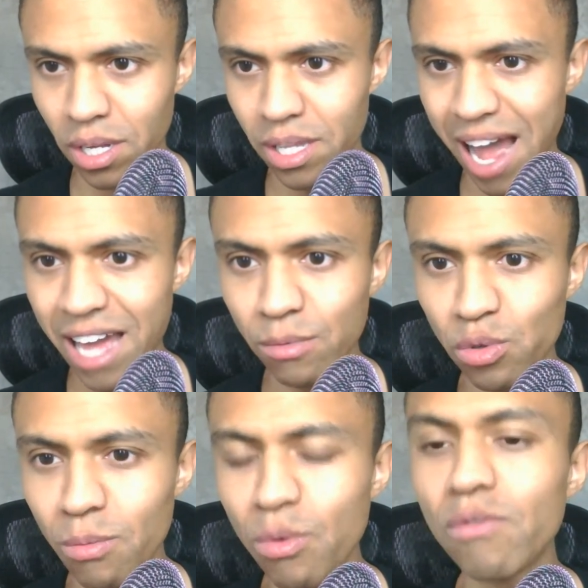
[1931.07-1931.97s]
The items
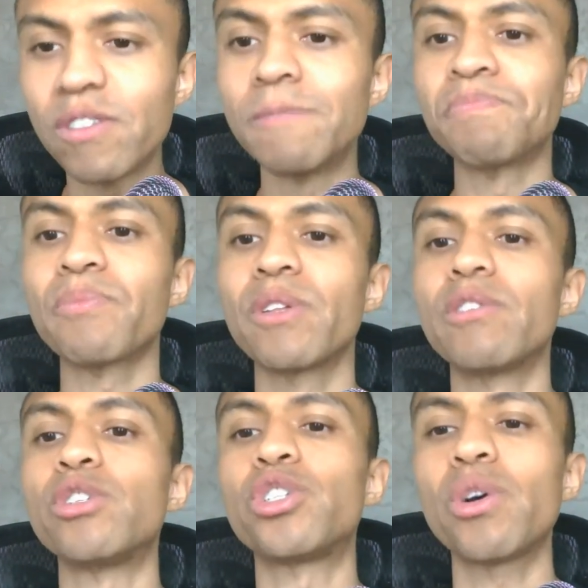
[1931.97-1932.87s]
were removed. You
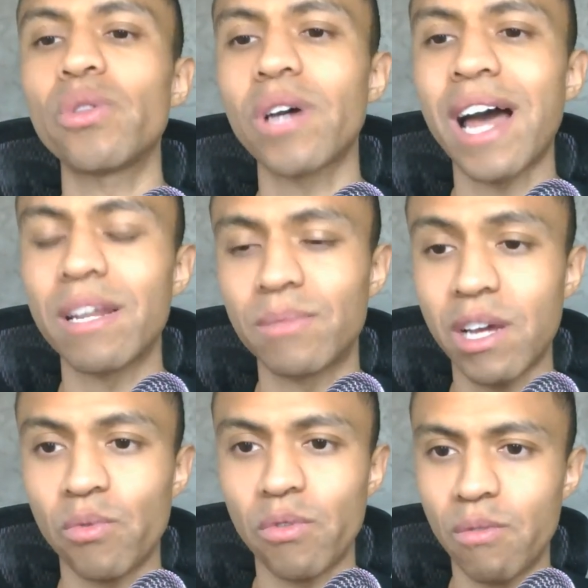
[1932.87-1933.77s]
can show the items
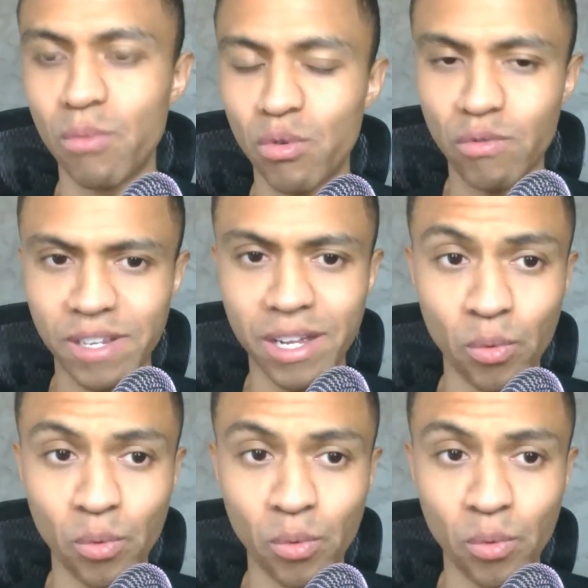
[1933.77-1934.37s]
that were removed